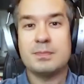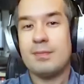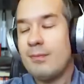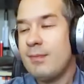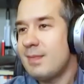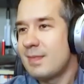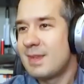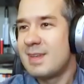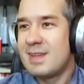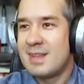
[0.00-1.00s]

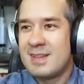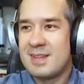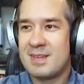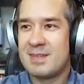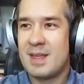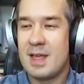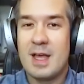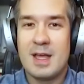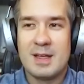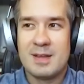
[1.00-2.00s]

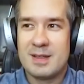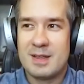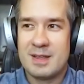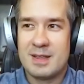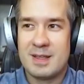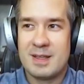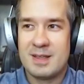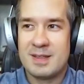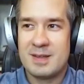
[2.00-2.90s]
(silent)